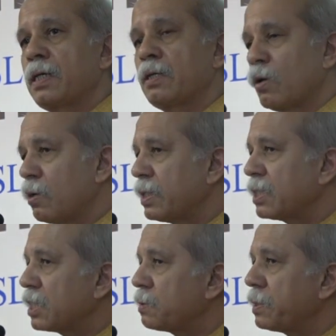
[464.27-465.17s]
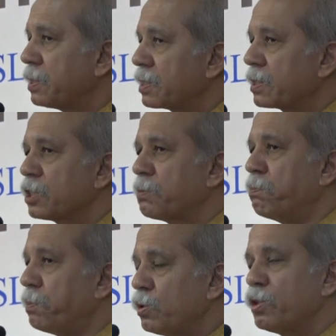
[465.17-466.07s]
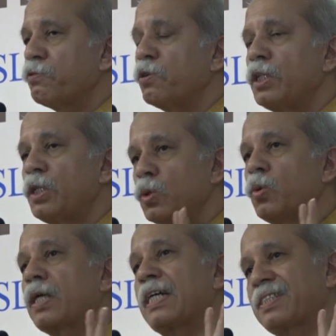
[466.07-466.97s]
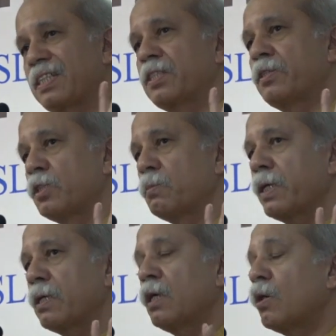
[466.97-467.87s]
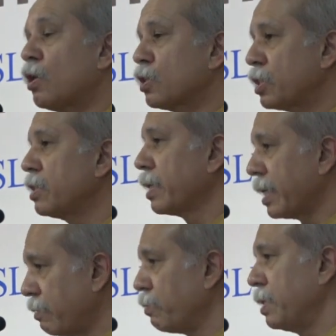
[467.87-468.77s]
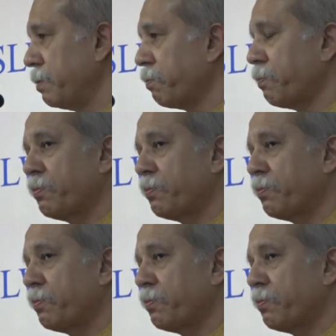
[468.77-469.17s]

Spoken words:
and all this has been discussed beautifully in 2 classics written by Austin Granville.